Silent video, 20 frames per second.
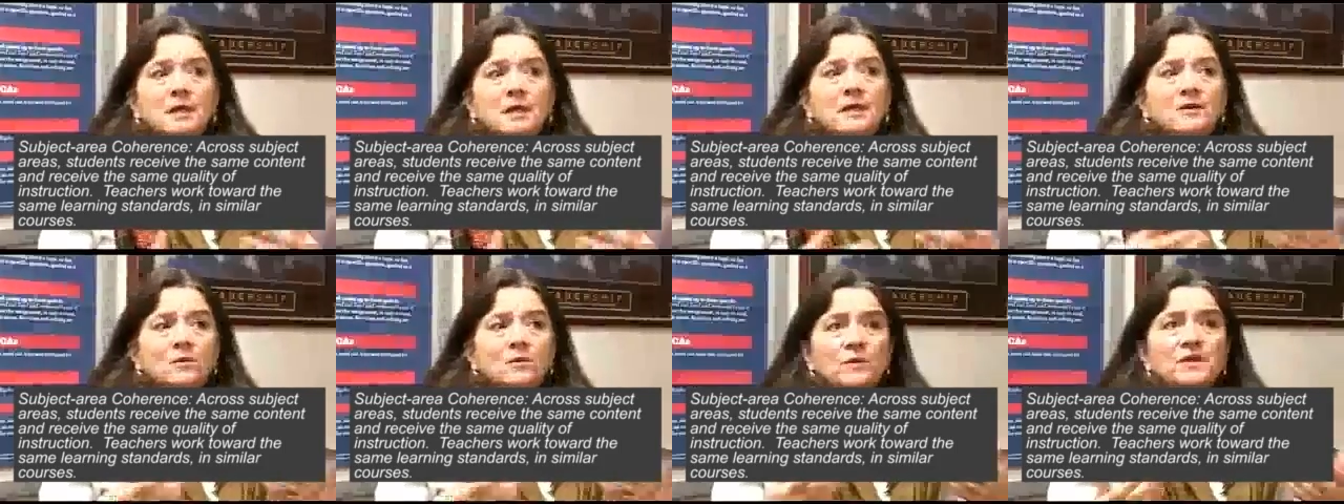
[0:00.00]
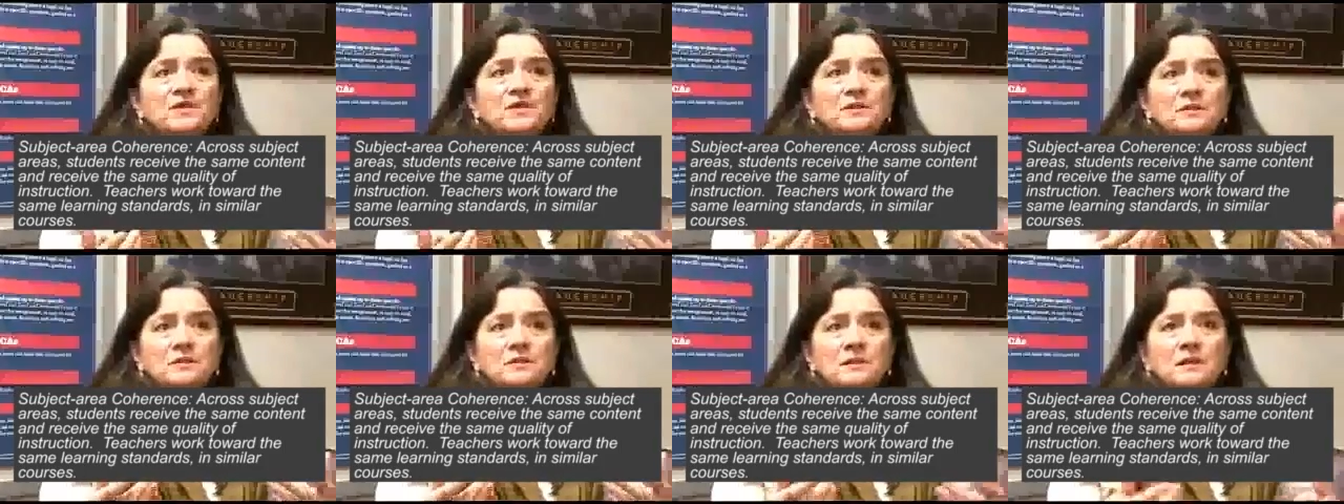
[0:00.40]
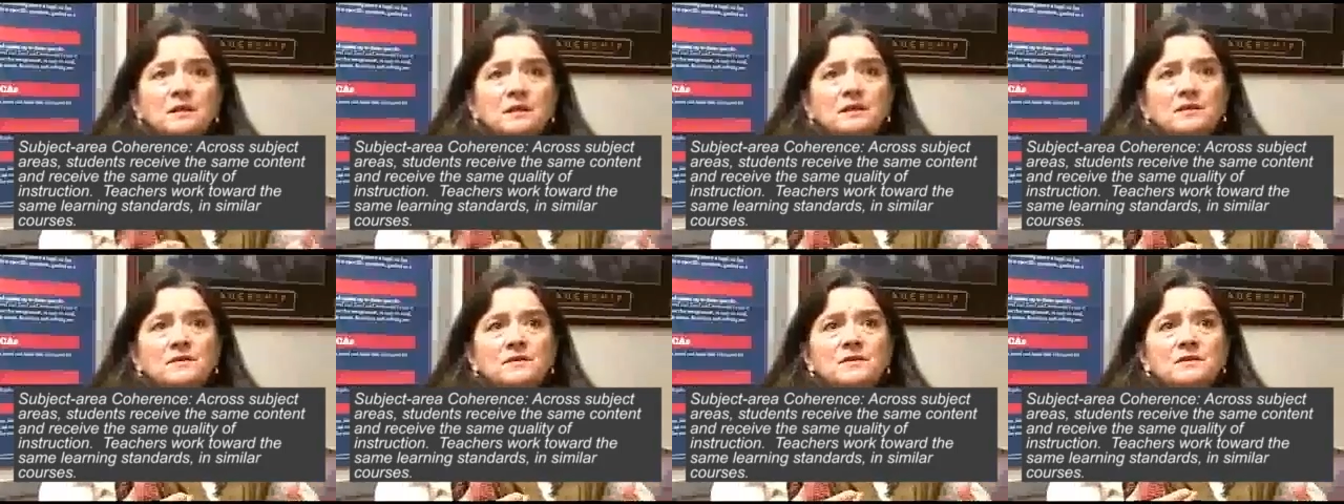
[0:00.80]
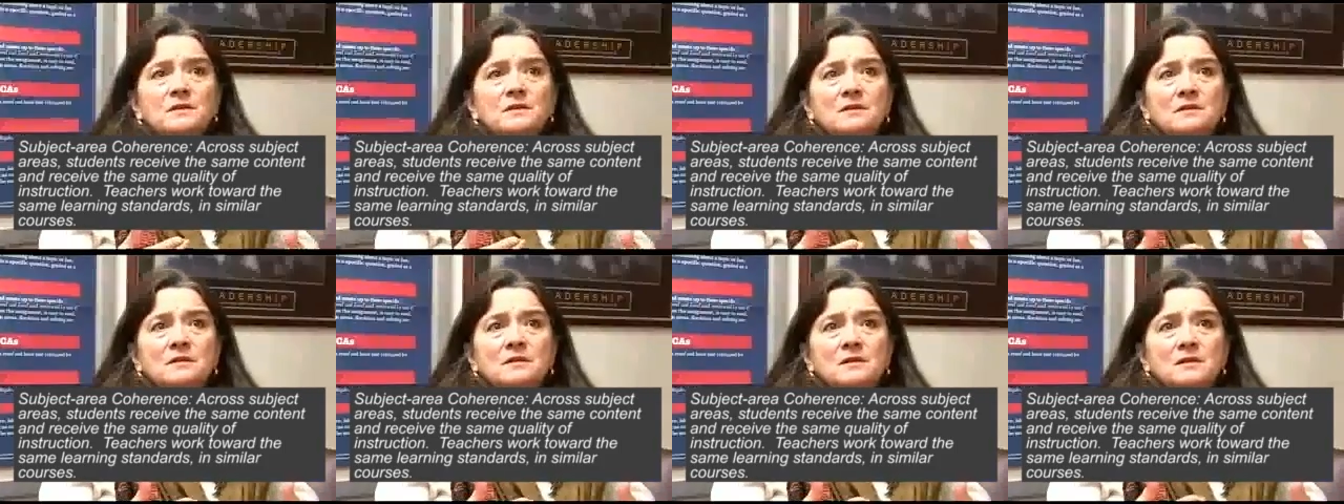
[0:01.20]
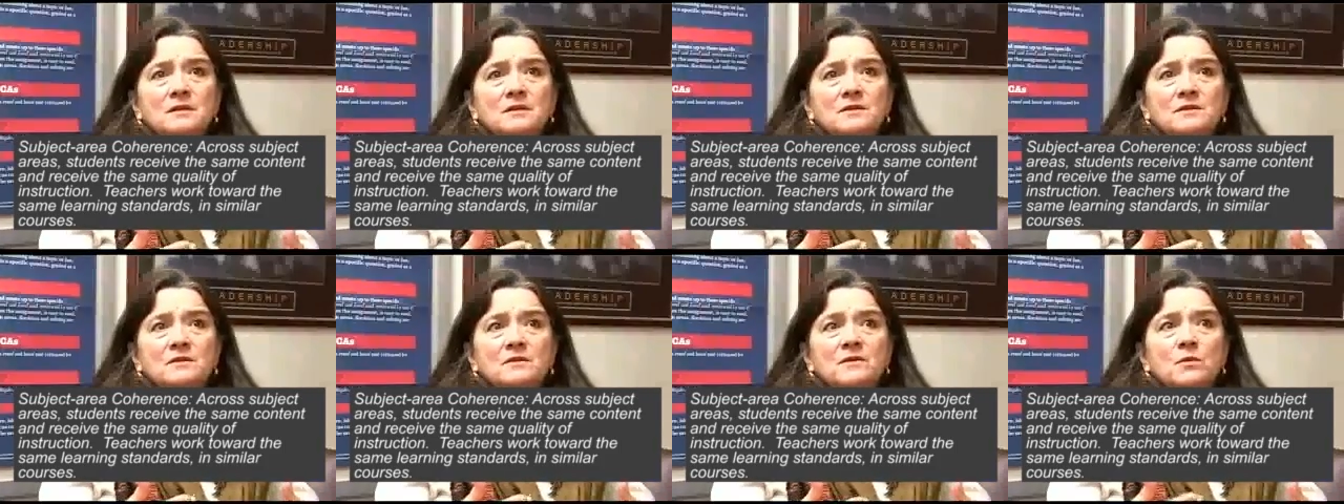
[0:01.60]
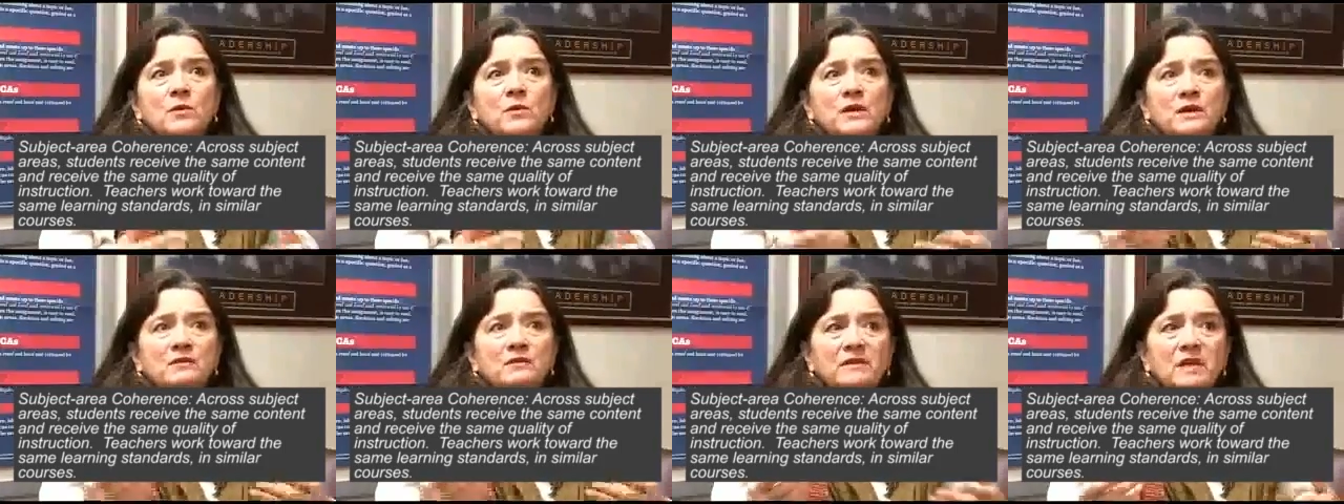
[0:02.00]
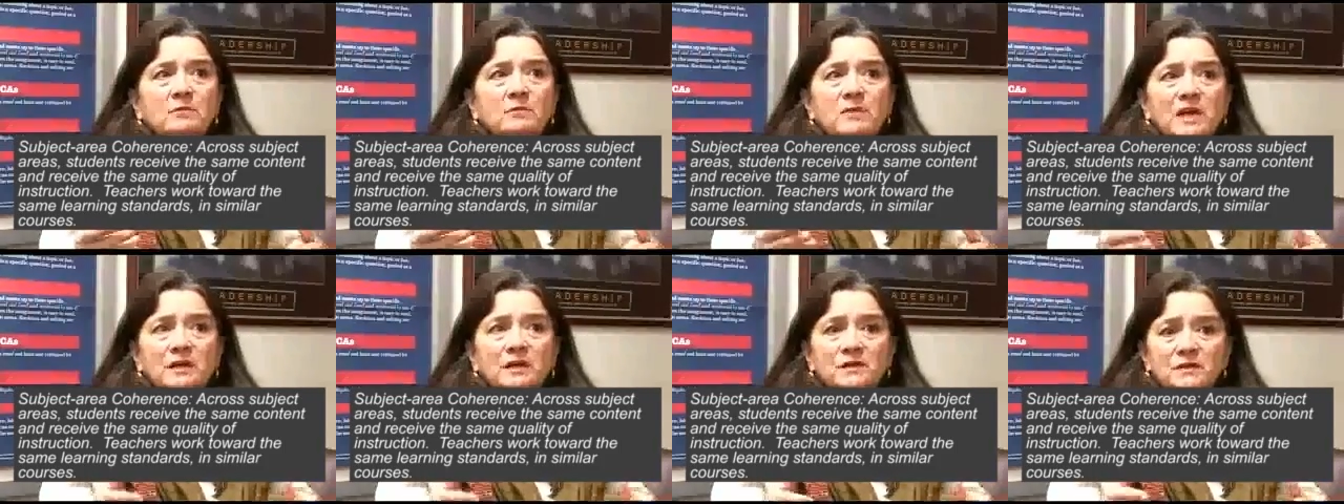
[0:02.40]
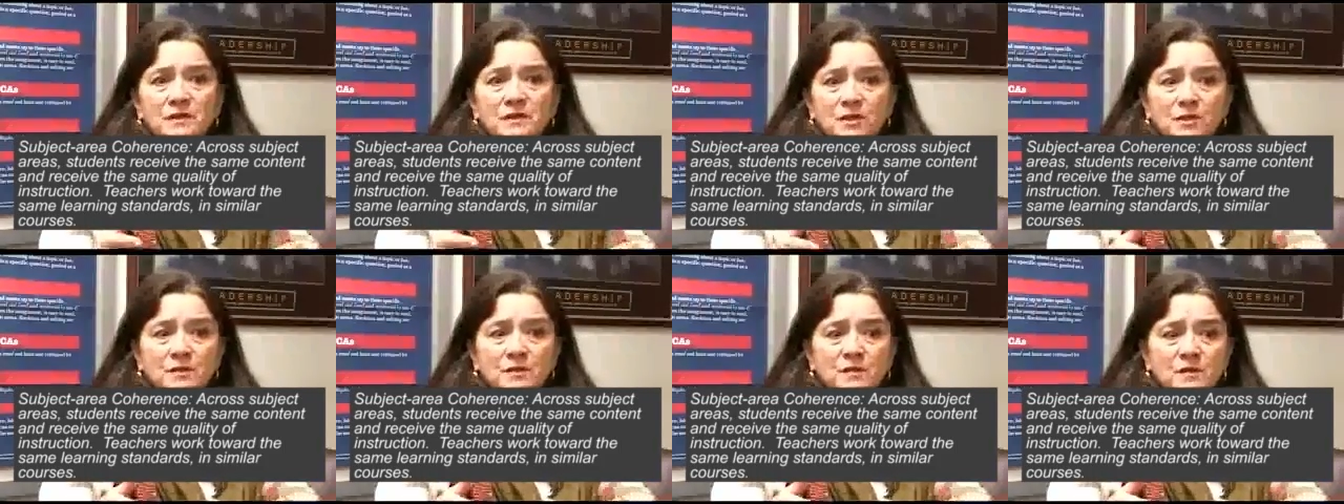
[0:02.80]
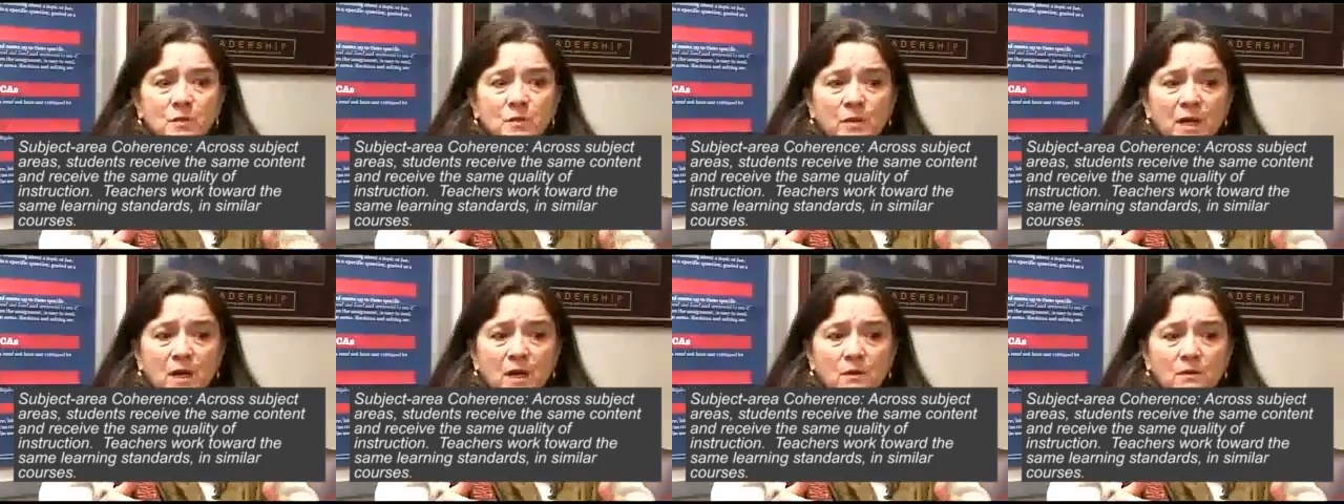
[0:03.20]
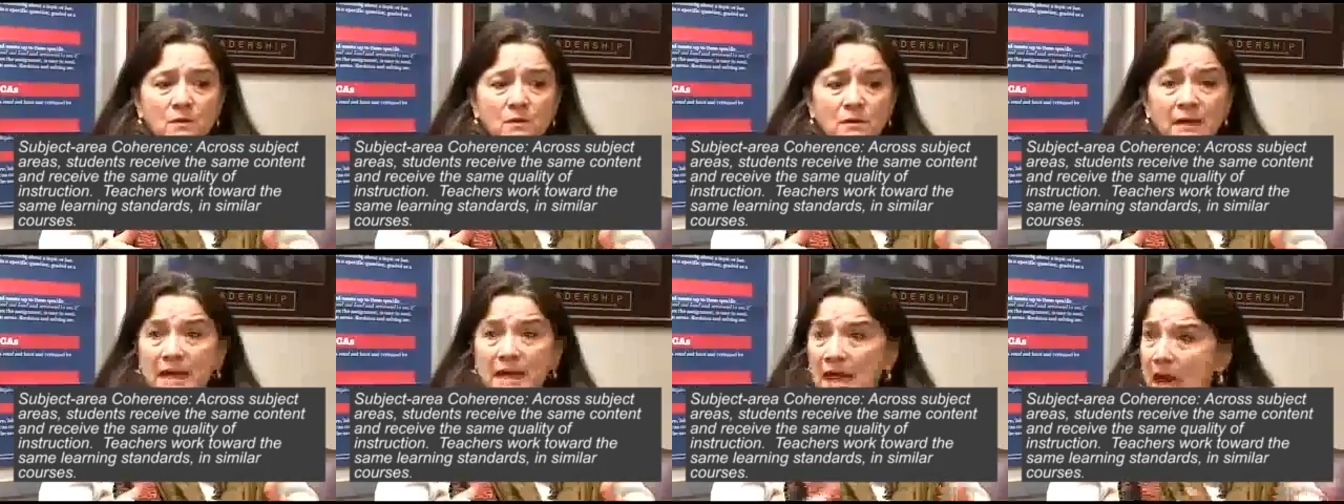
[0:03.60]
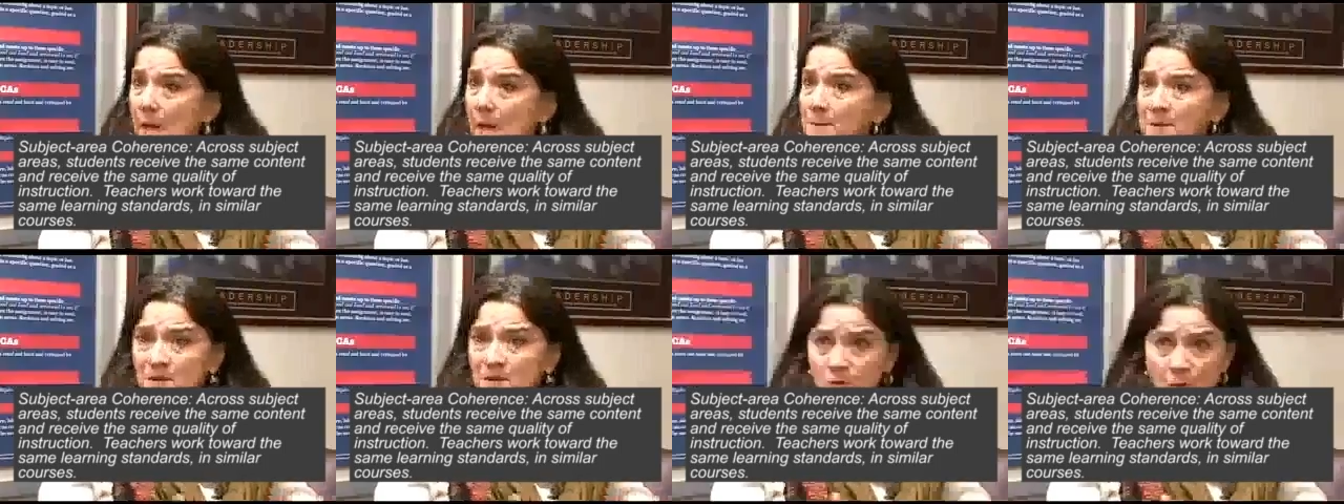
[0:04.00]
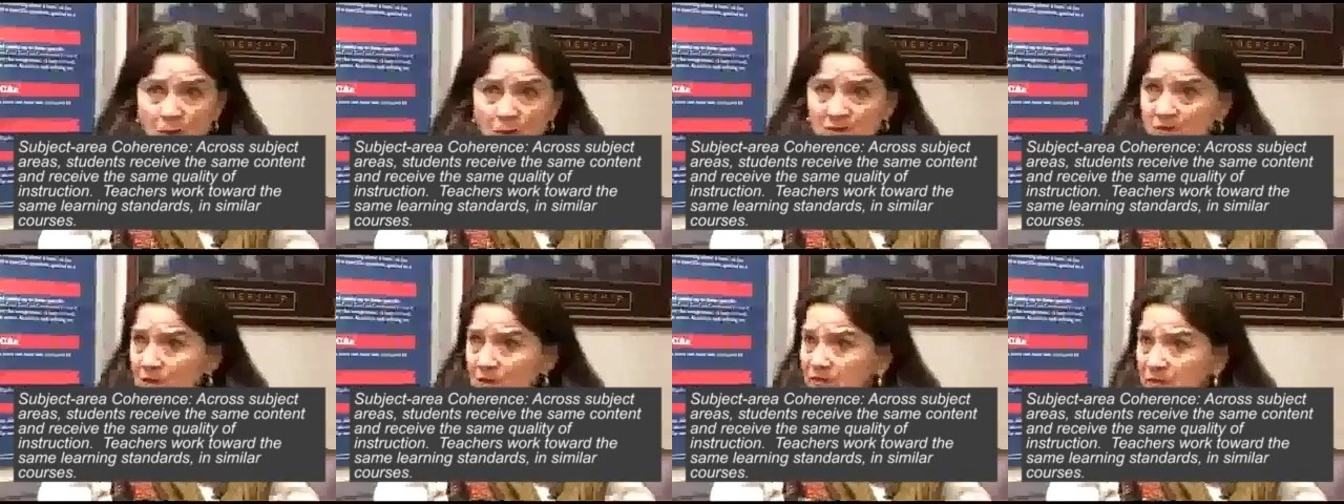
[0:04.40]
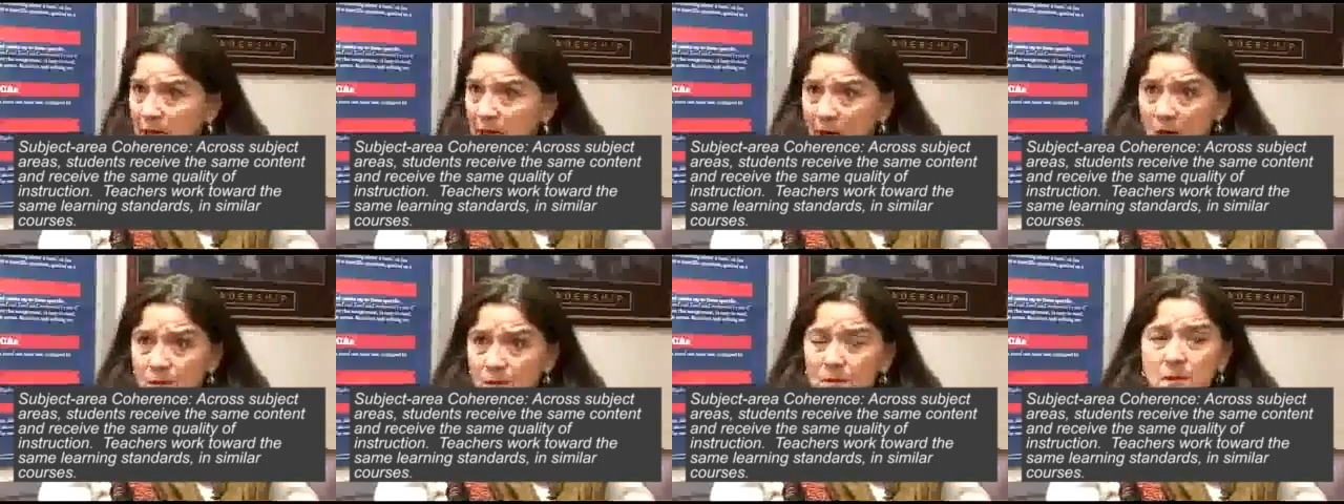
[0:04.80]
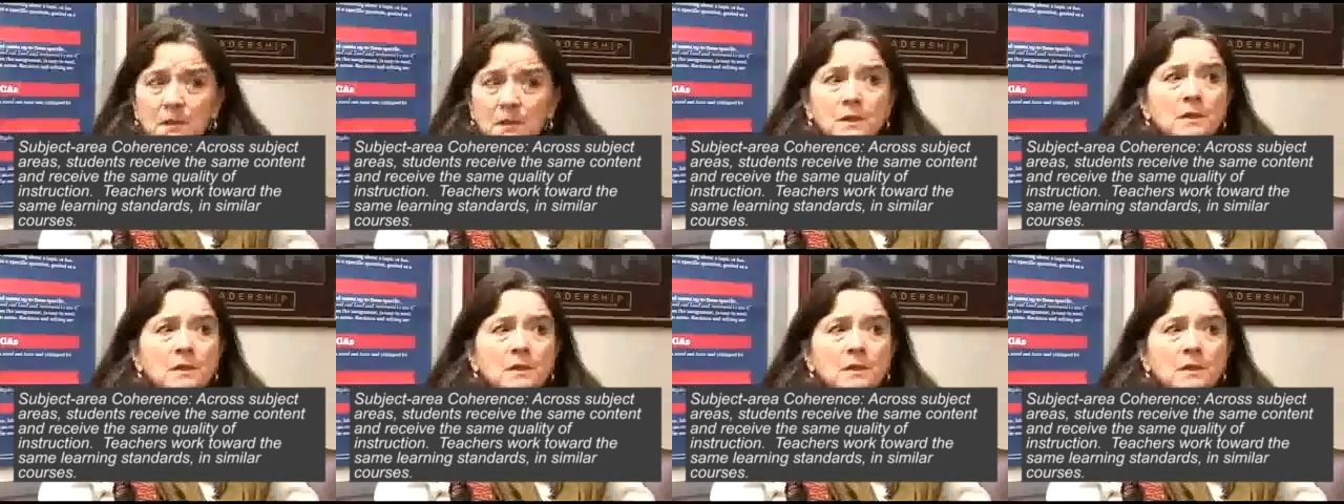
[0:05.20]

and the reason is so that we can then make decisions about gaps, what we've left out,